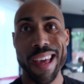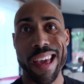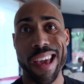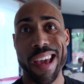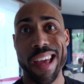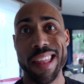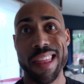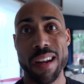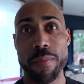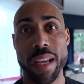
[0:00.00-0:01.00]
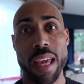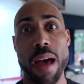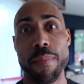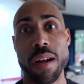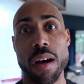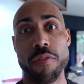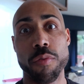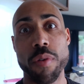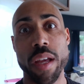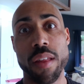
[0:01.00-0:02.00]
and then I'm gonna cap it
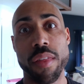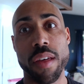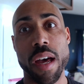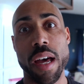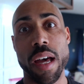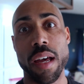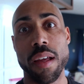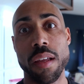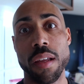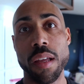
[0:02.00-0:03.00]
off with uh,